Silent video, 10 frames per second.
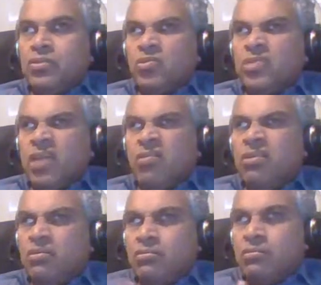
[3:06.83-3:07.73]
So they
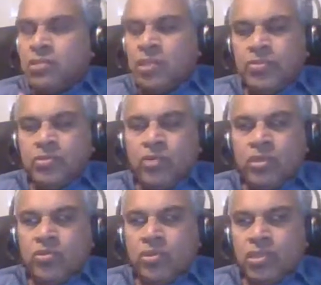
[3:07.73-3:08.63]
all seem to
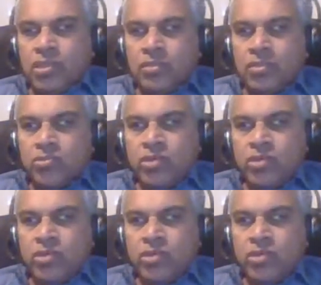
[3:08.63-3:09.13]
work together.